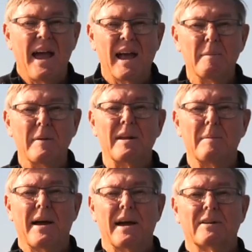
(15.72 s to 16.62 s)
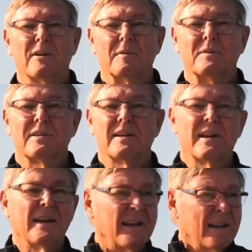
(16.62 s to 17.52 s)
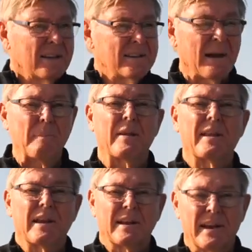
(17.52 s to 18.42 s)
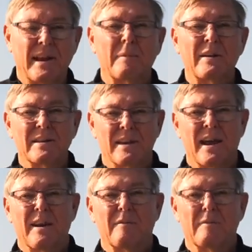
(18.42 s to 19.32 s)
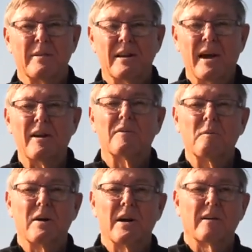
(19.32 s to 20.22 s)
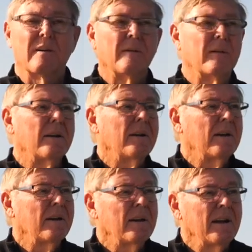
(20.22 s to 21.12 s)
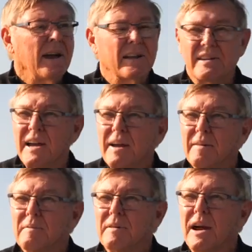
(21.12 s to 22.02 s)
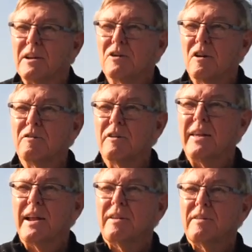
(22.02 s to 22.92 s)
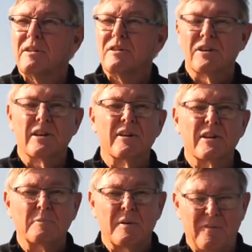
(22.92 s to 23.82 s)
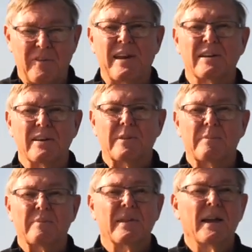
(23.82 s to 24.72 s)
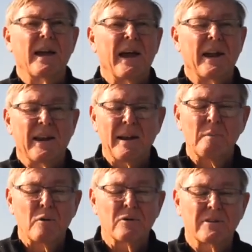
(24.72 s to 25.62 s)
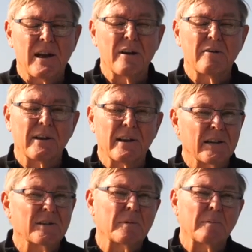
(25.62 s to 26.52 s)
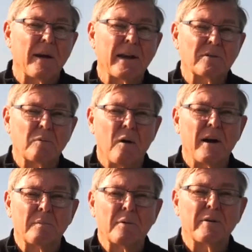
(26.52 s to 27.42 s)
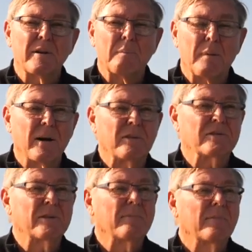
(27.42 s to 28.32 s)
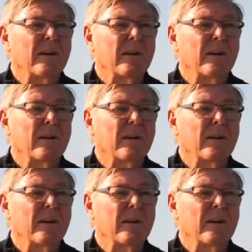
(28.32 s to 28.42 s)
Aluminium hardtops, something that Kiwis love. We know them well. It's a genre that New Zealanders perfected, and none more so than Gisborne-based White Pointer boats.